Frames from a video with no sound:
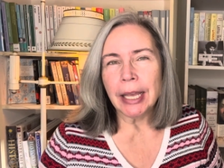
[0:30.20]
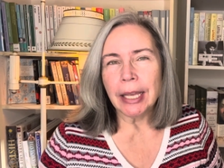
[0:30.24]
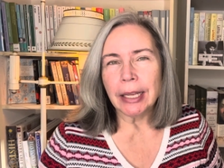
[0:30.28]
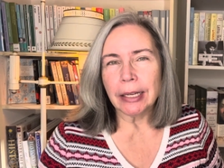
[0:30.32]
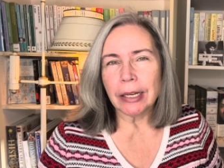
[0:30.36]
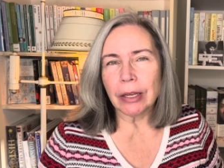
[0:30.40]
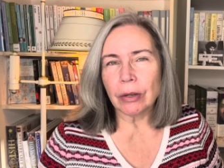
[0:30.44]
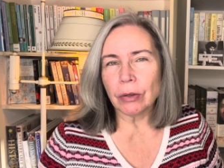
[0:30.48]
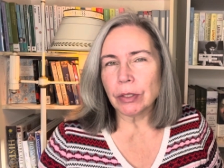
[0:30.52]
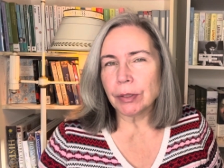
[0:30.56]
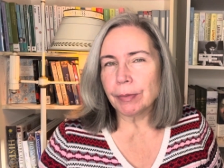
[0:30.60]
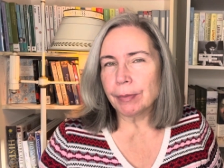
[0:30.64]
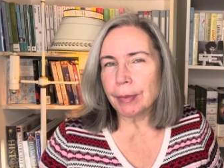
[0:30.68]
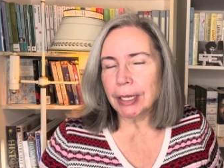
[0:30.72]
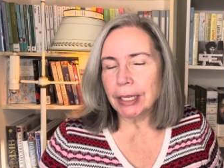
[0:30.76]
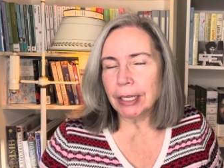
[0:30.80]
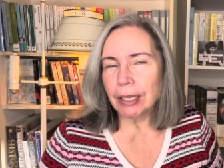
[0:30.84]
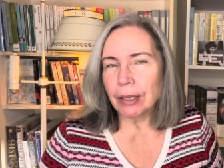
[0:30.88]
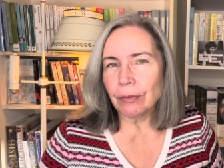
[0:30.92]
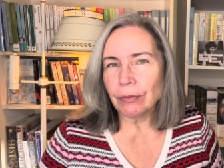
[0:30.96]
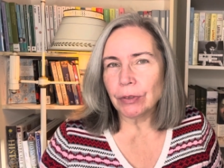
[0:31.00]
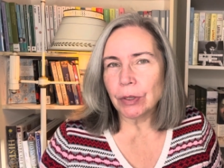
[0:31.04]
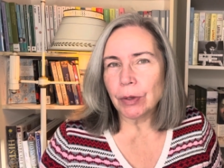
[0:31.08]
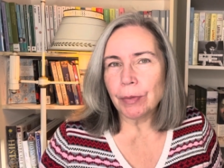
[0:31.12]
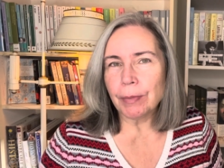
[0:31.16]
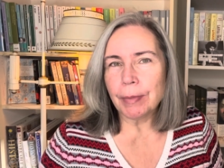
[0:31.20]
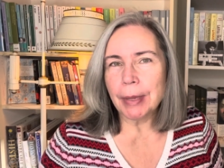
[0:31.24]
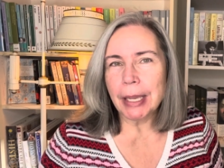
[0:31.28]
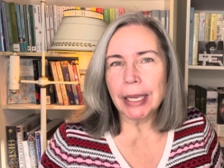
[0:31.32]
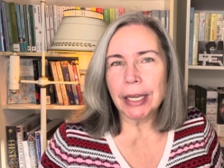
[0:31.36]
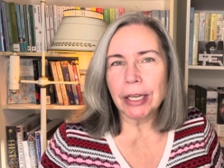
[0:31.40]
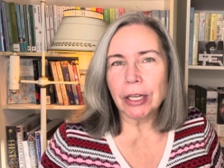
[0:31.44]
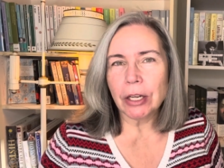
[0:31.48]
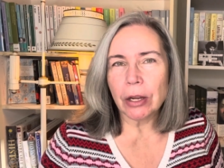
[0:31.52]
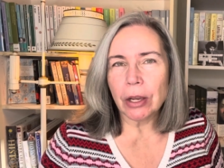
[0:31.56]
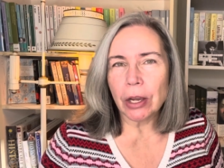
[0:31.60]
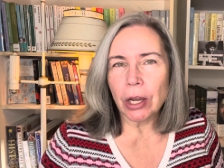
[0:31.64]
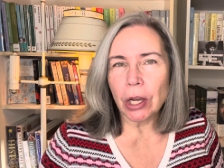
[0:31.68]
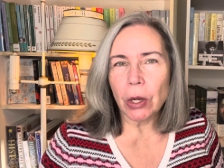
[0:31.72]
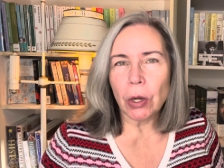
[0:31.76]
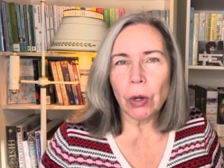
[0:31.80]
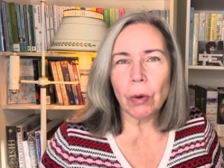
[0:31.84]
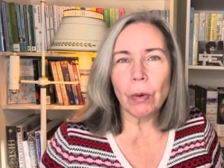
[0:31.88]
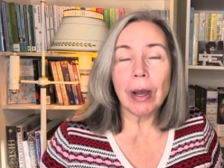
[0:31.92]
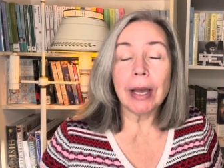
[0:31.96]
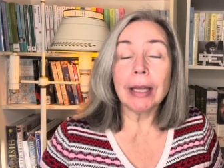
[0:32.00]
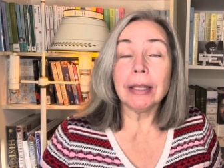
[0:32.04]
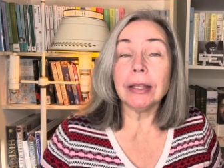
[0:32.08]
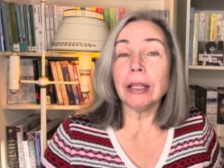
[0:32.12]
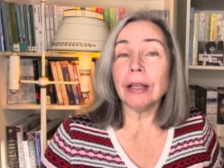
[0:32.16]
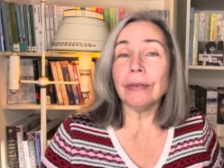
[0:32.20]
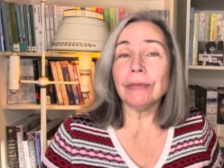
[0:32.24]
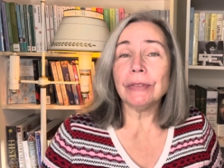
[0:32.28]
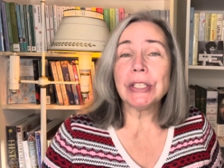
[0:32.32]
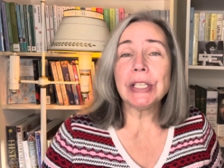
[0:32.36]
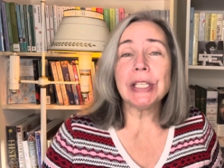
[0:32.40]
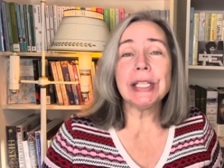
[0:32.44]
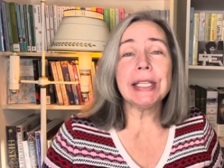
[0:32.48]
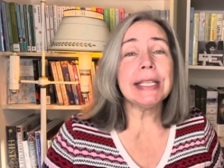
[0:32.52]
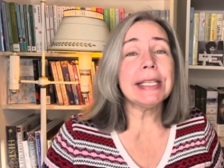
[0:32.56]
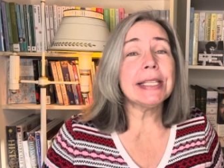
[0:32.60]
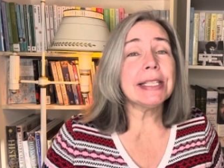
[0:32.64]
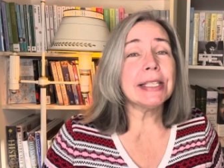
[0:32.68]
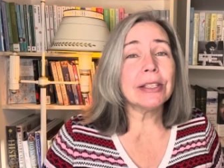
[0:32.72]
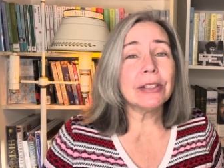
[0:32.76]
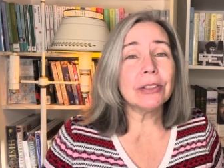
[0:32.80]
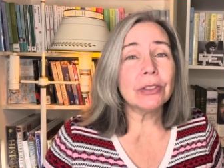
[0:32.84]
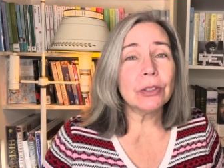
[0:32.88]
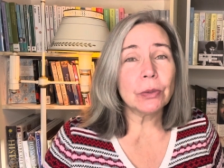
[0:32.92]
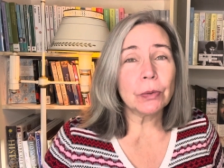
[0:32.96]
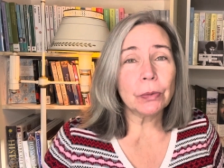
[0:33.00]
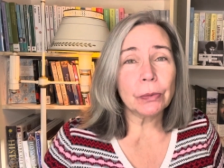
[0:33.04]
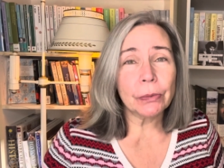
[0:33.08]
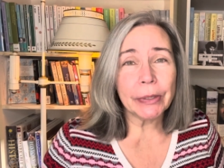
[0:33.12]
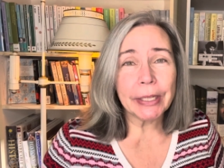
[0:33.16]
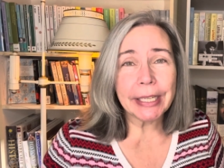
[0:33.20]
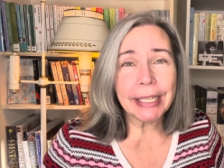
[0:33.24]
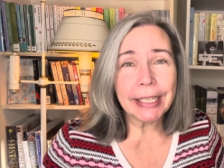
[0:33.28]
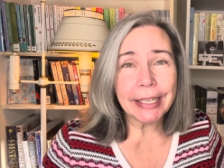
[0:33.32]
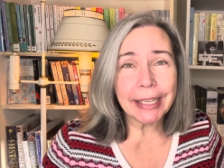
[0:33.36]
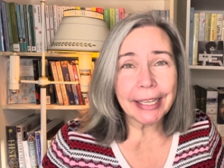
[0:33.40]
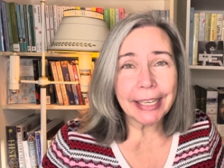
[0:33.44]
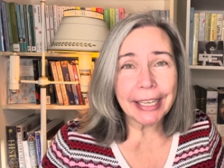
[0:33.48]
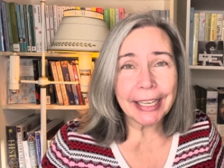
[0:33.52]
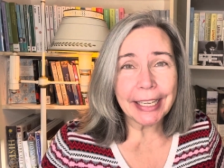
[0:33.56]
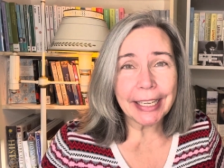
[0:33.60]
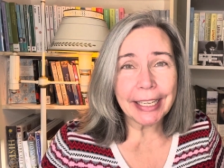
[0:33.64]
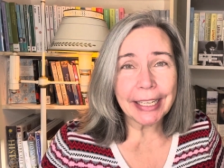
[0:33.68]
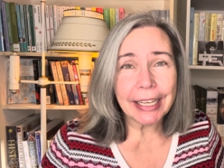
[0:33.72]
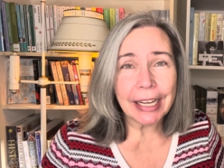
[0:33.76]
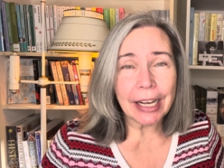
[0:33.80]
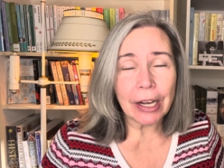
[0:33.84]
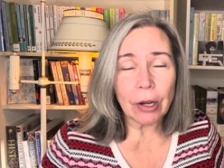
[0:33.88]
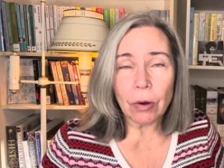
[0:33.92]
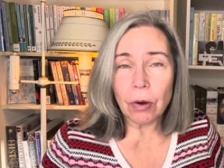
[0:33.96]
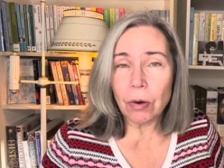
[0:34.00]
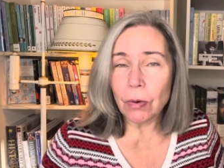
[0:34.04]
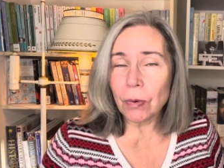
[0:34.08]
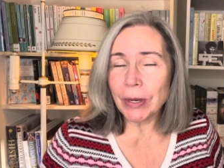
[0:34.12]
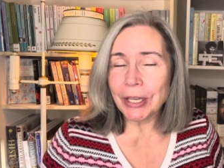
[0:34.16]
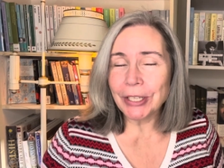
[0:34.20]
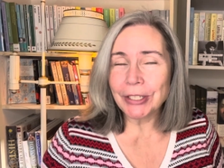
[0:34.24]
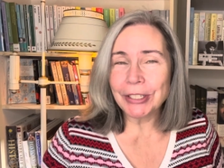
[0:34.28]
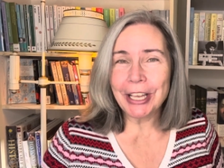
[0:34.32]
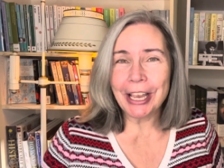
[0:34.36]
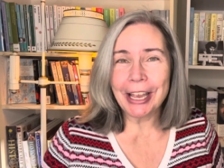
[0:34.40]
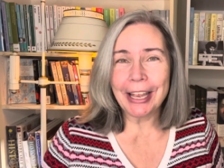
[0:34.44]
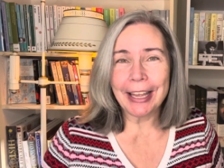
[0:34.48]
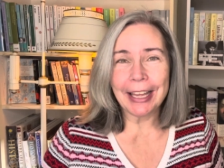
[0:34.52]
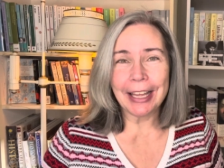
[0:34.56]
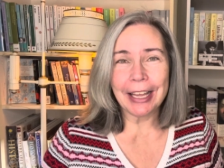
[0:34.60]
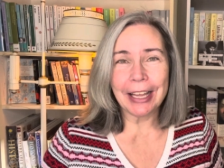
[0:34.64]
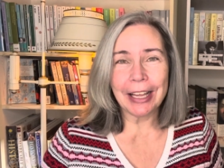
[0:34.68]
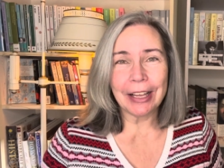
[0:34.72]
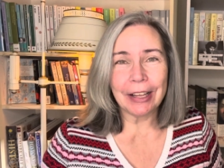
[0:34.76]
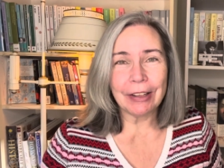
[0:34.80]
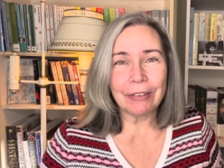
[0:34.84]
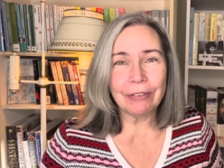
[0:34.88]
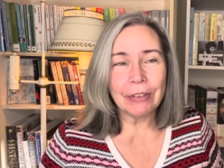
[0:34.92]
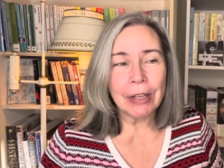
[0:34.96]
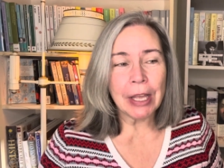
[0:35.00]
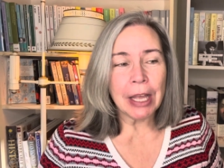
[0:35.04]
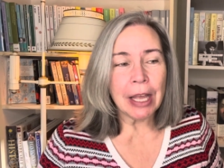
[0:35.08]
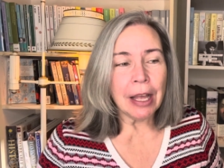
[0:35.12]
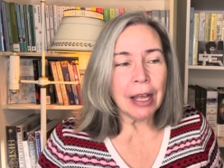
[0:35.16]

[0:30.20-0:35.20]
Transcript: Now, as many of you may know, I love seasonal reading always have.